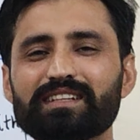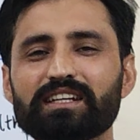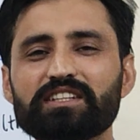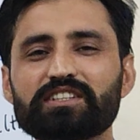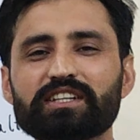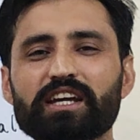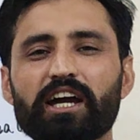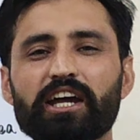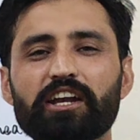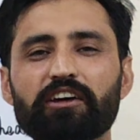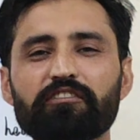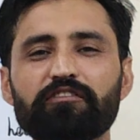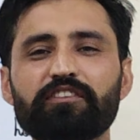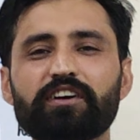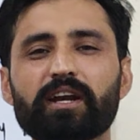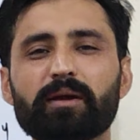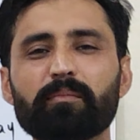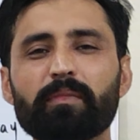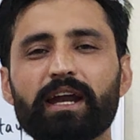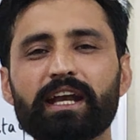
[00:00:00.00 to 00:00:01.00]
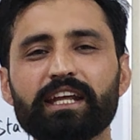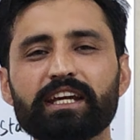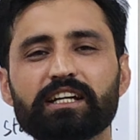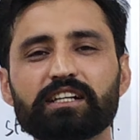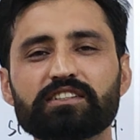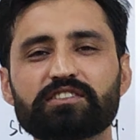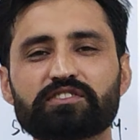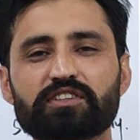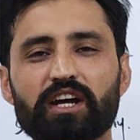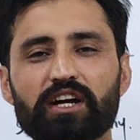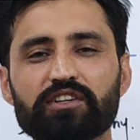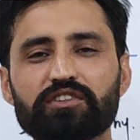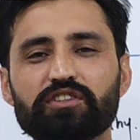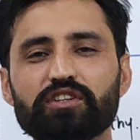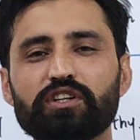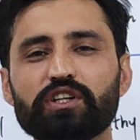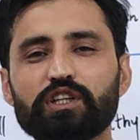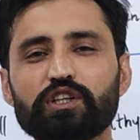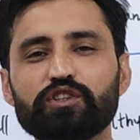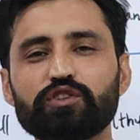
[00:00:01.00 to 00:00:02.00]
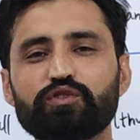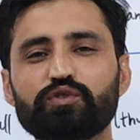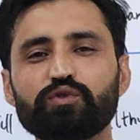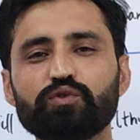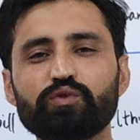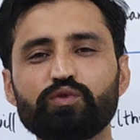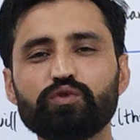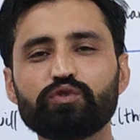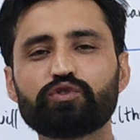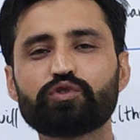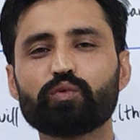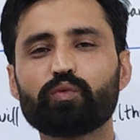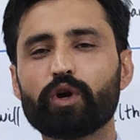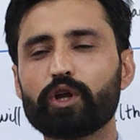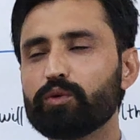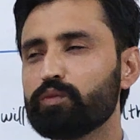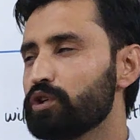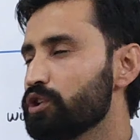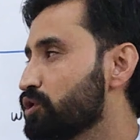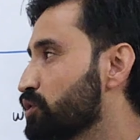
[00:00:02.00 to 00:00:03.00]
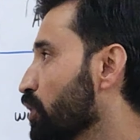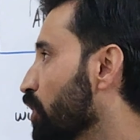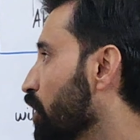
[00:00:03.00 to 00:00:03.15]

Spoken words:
such kind of grammatical structure is used when we